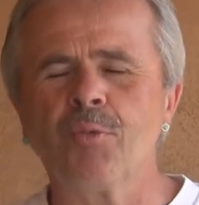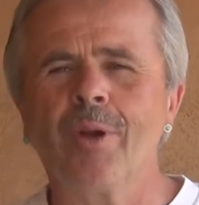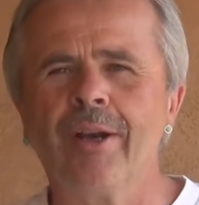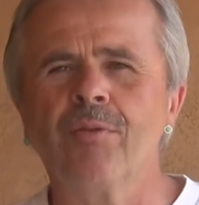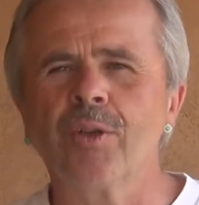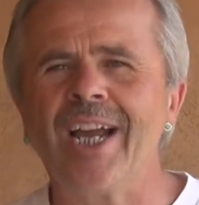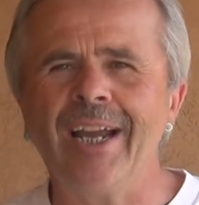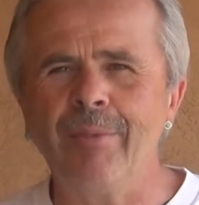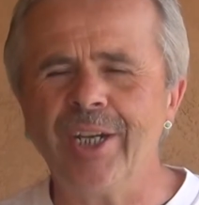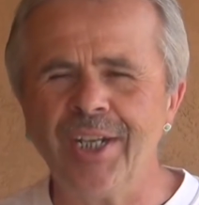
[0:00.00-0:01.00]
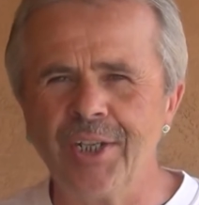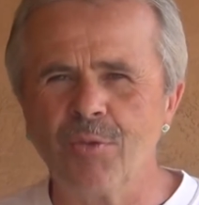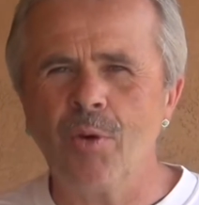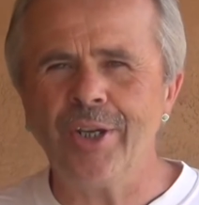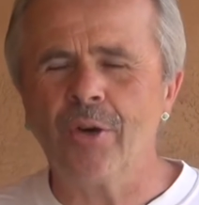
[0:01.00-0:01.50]
whatever time it
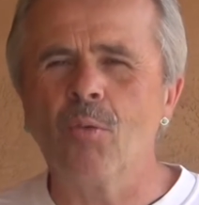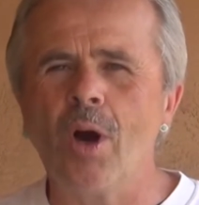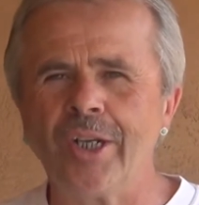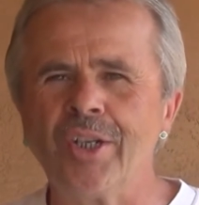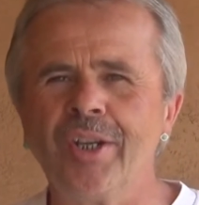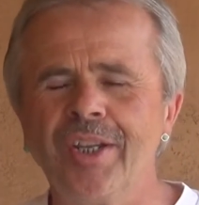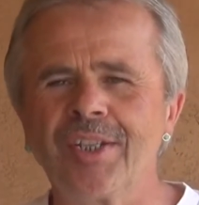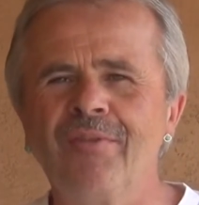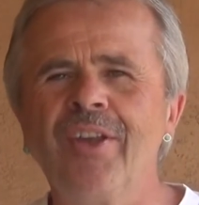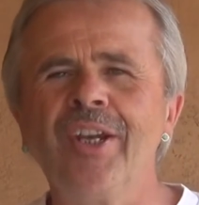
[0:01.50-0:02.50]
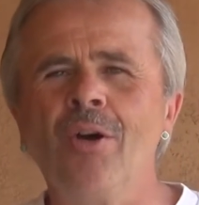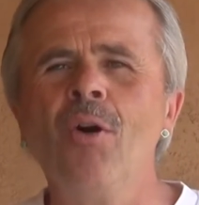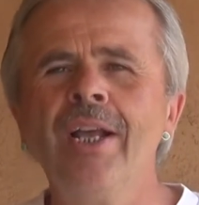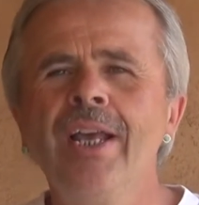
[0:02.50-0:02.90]
is when you're watching this video.